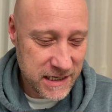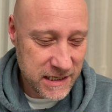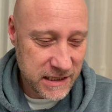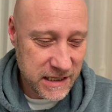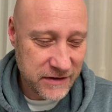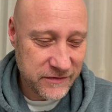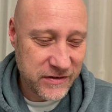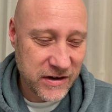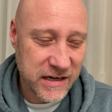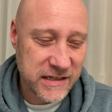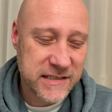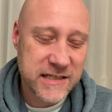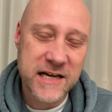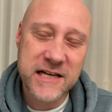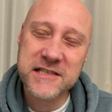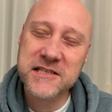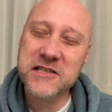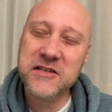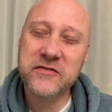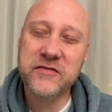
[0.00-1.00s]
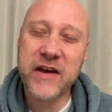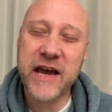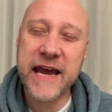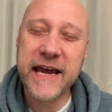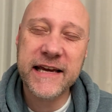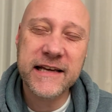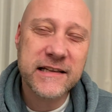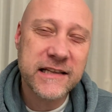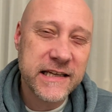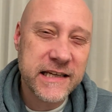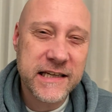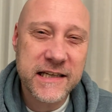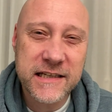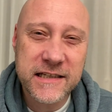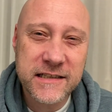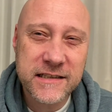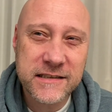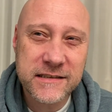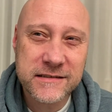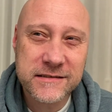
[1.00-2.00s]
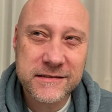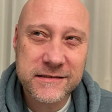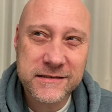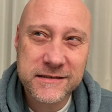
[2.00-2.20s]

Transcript: They've got tons of Alien